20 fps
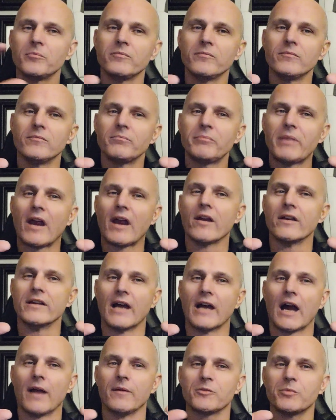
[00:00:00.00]

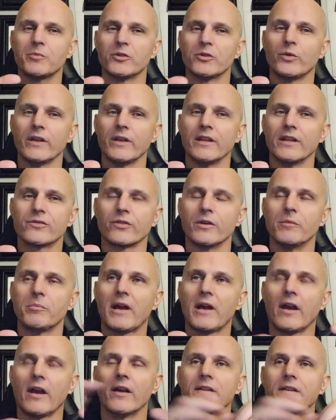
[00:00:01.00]
paradigms between these three
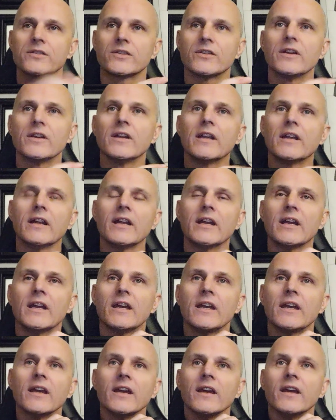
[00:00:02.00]
parents.
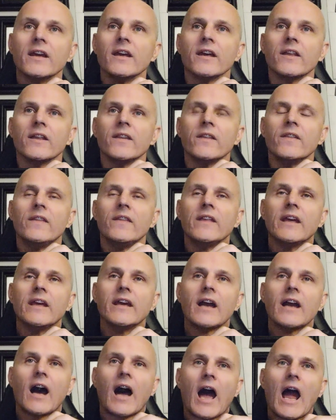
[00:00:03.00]

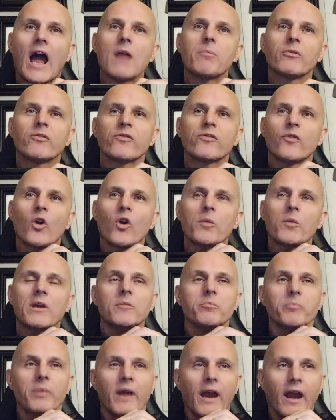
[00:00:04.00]
The
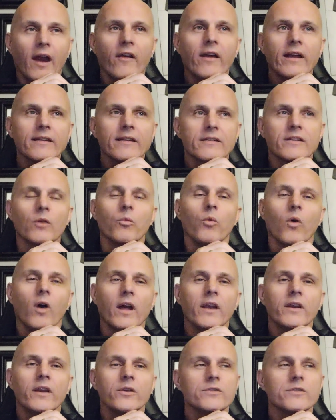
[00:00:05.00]
high-performing parent, the
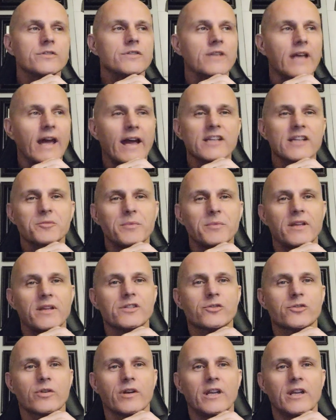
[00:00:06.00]
one who's asking me these
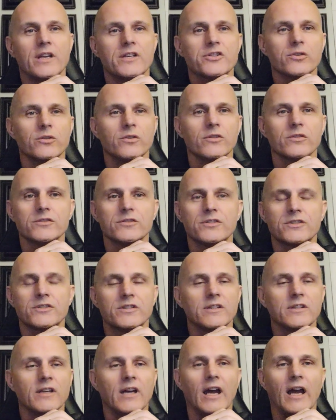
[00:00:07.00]

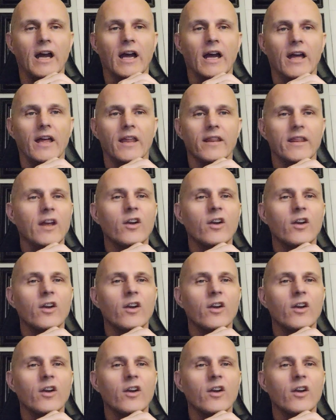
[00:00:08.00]
credentials, uh, they don't